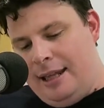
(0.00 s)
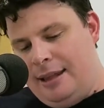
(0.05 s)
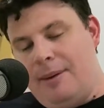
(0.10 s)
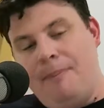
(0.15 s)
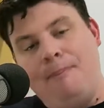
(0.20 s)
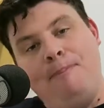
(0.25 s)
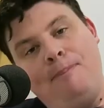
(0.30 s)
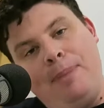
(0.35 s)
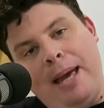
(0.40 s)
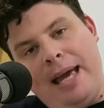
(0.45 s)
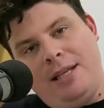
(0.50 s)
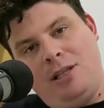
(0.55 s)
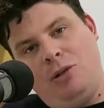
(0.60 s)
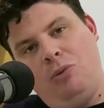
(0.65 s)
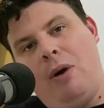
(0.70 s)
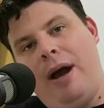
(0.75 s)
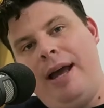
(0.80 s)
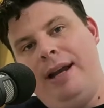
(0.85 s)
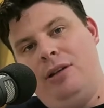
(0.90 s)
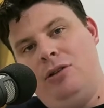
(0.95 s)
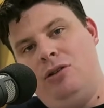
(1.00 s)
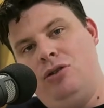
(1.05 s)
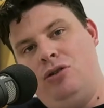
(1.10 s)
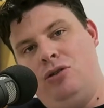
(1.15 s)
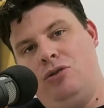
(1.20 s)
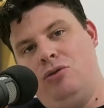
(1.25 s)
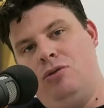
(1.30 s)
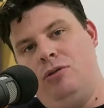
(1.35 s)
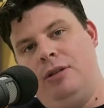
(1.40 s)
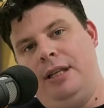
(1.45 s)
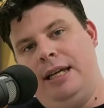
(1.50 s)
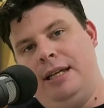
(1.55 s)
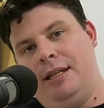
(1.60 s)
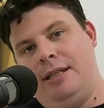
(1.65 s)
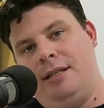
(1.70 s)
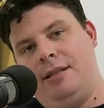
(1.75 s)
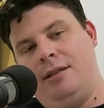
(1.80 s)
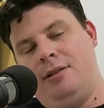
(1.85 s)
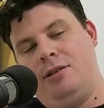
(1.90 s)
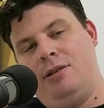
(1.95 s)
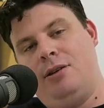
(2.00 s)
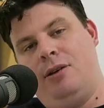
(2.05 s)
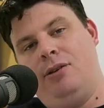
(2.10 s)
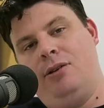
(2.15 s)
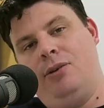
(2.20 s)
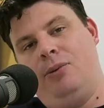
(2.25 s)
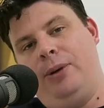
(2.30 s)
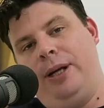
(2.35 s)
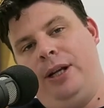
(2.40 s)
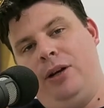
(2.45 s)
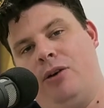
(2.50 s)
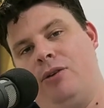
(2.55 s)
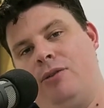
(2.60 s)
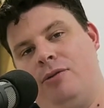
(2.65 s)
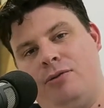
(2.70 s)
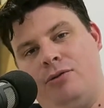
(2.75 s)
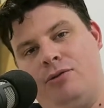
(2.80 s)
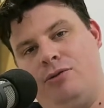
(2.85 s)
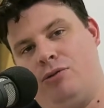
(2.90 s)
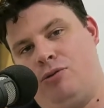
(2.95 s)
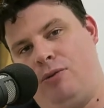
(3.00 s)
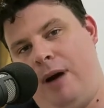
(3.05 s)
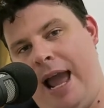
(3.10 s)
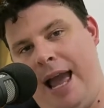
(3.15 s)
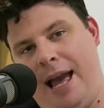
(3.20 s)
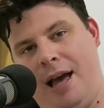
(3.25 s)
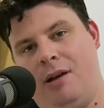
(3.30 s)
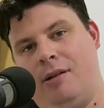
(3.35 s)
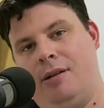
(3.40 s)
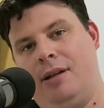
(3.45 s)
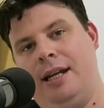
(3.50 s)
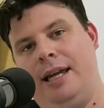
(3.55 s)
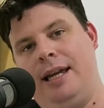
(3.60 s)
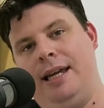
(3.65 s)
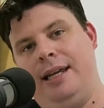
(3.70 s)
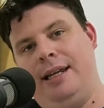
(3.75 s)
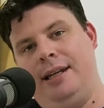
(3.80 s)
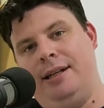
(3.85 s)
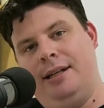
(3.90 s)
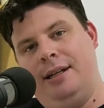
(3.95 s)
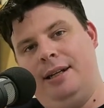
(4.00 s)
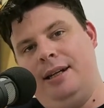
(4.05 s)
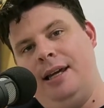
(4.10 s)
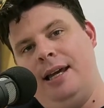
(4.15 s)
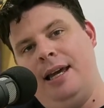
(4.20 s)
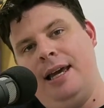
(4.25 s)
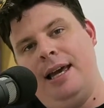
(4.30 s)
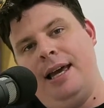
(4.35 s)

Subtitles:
the best way to do this so that we don't drown in